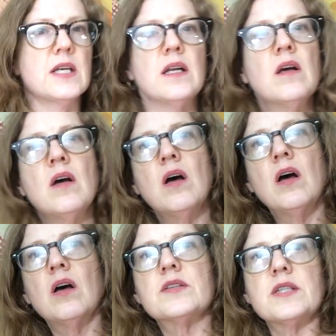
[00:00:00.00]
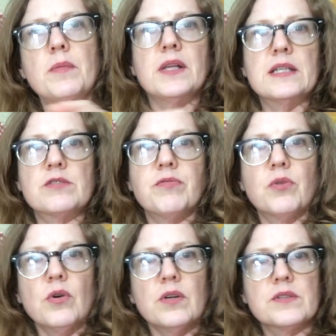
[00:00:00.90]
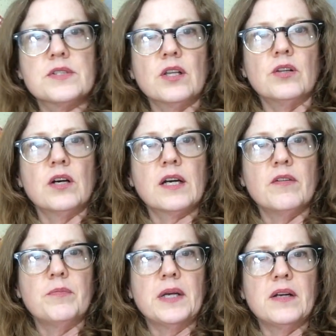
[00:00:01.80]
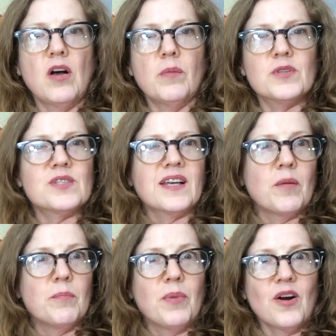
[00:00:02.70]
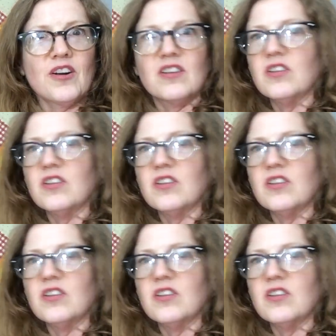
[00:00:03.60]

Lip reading: it, some of these florals, the look of being almost like a bark